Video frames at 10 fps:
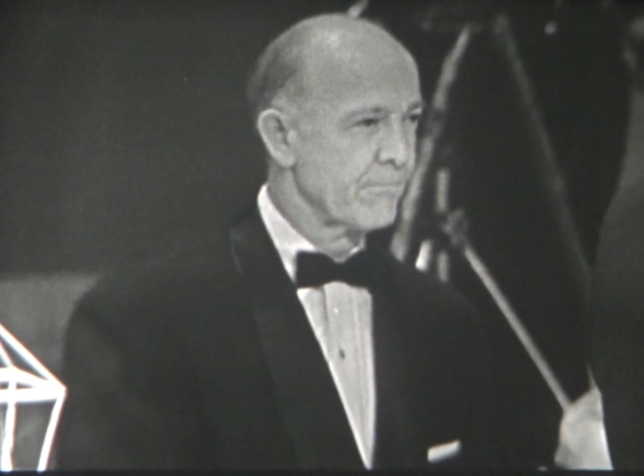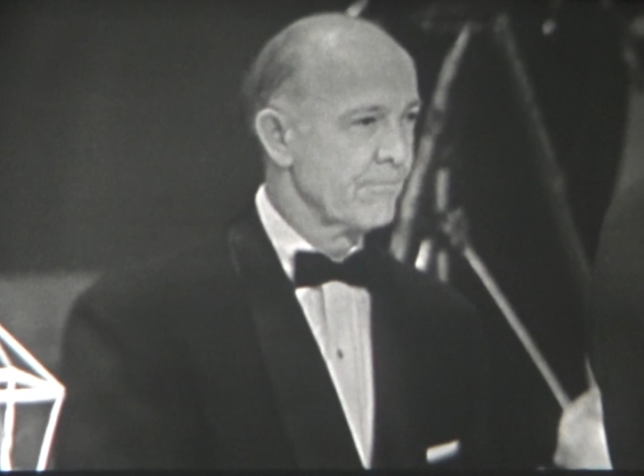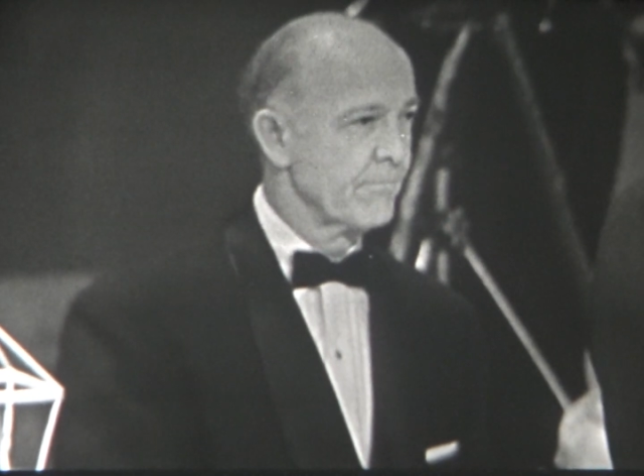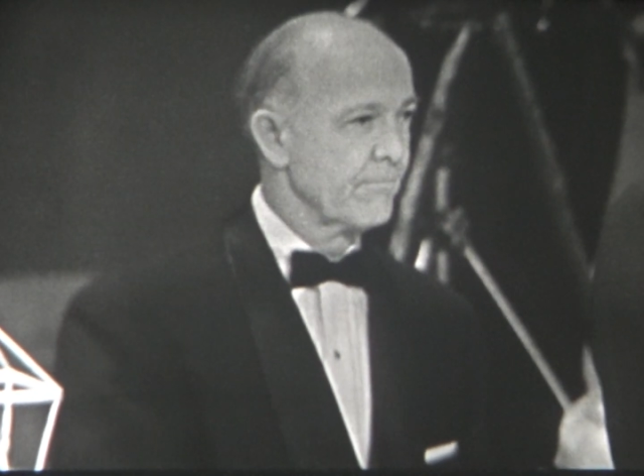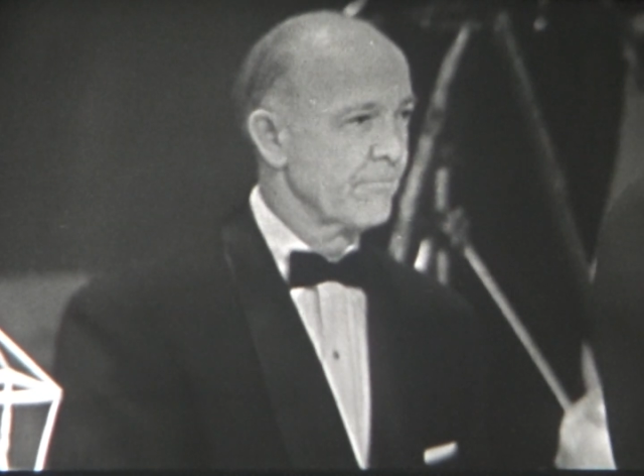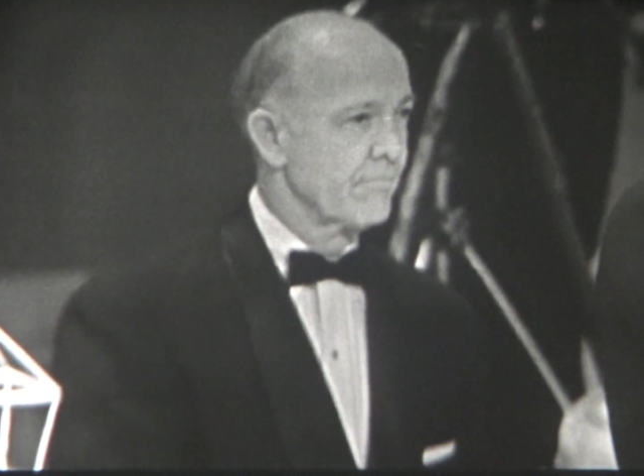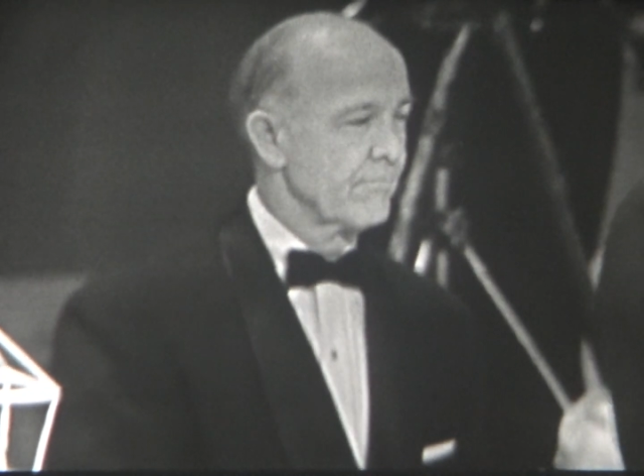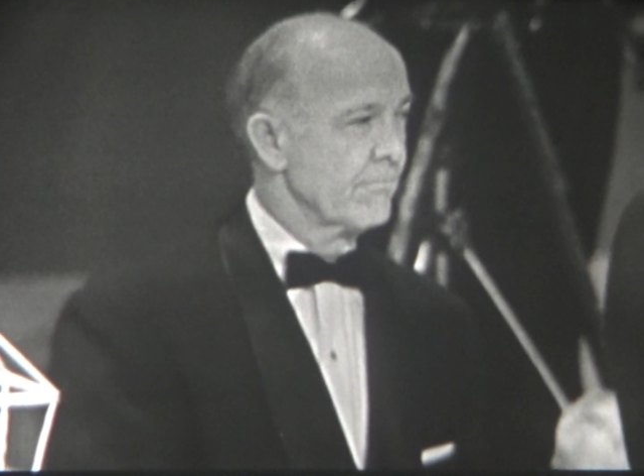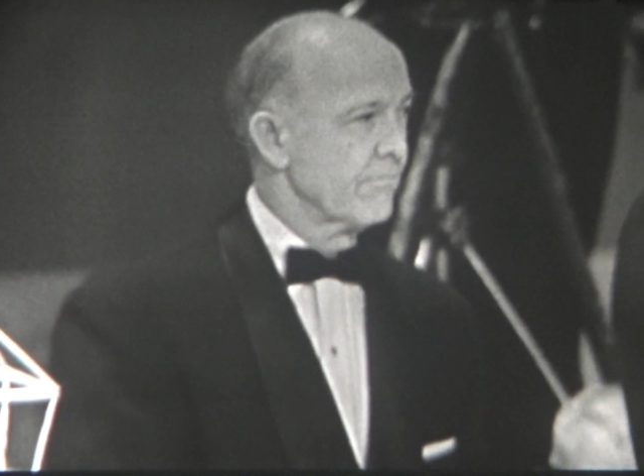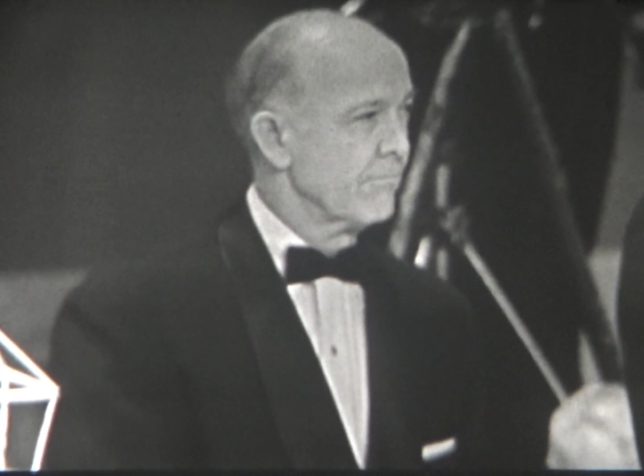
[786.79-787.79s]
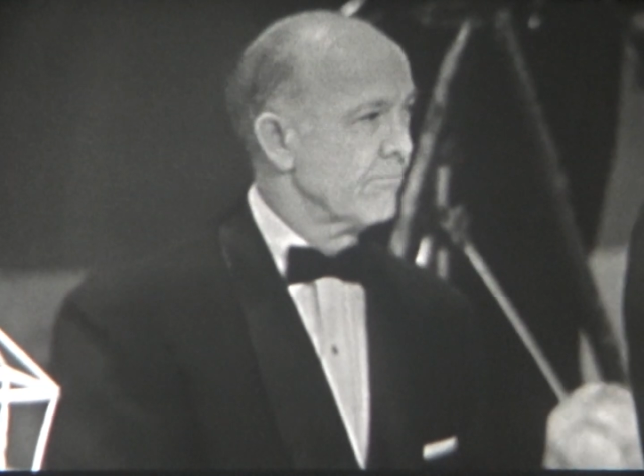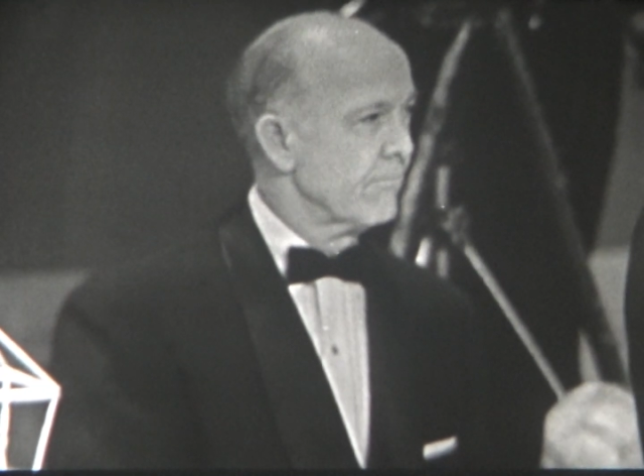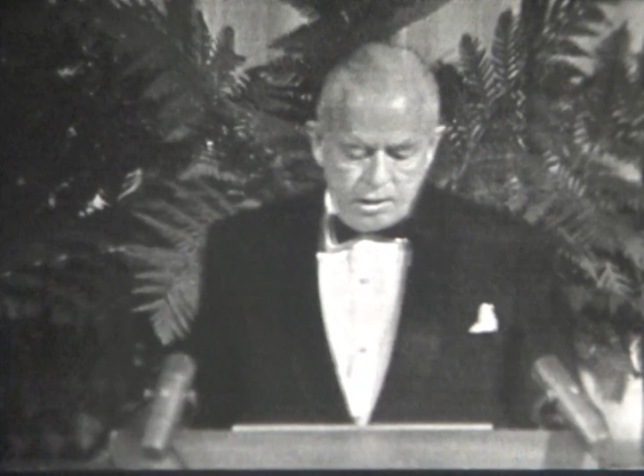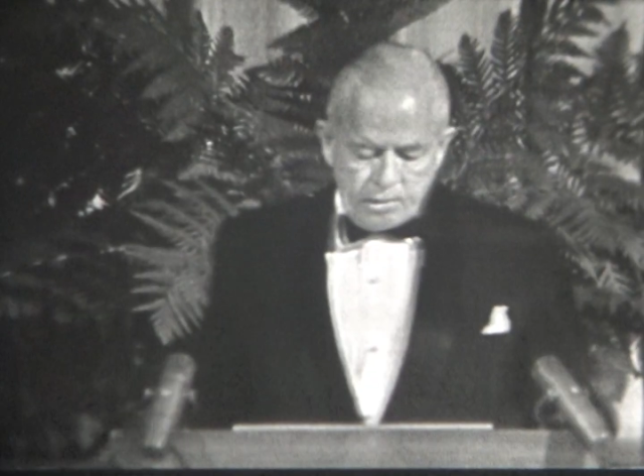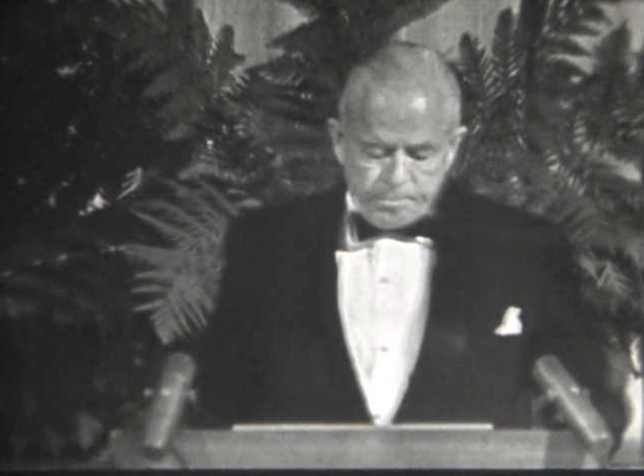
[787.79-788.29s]
Mr. A.
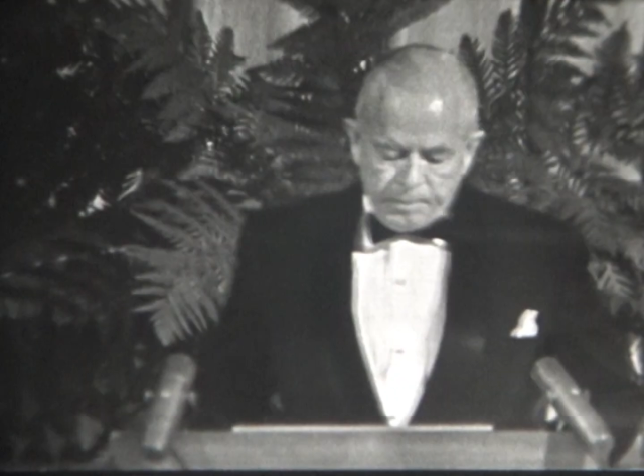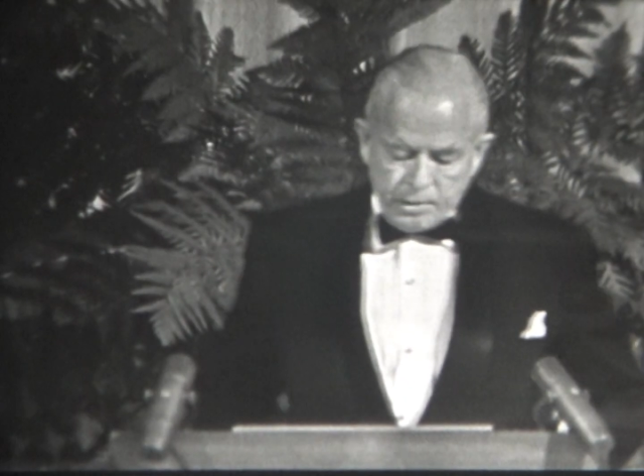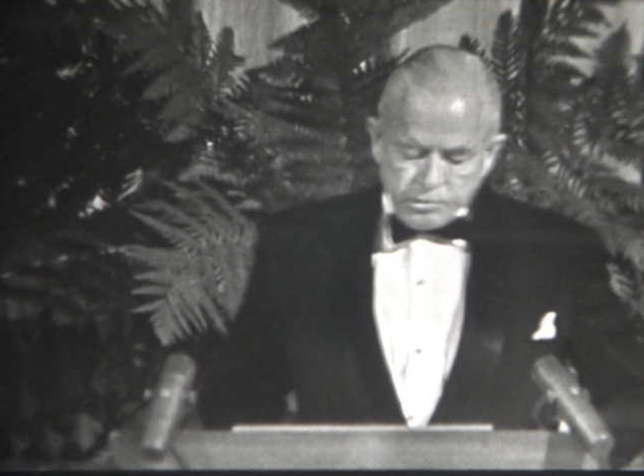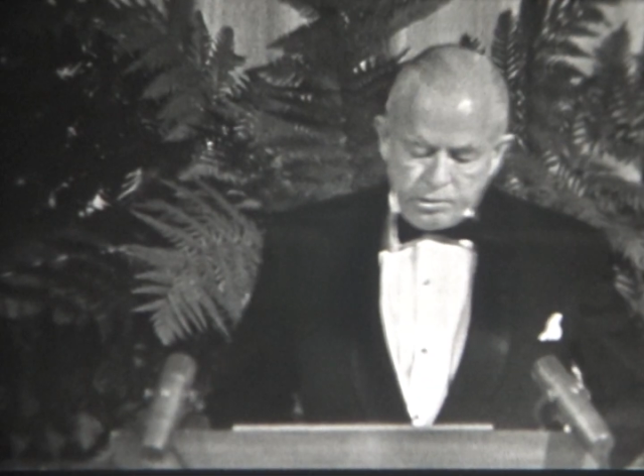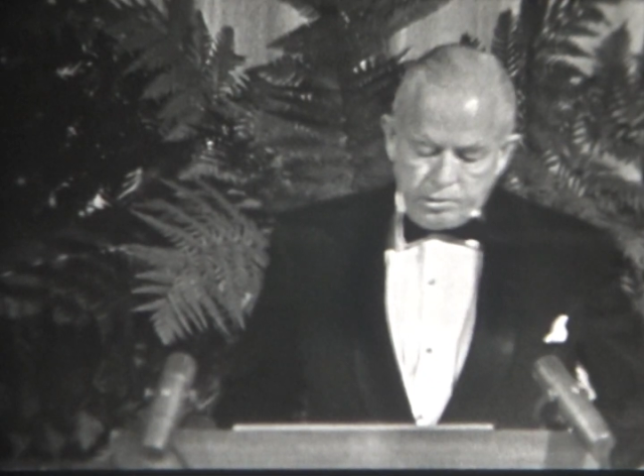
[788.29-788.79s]
Stoddard, President of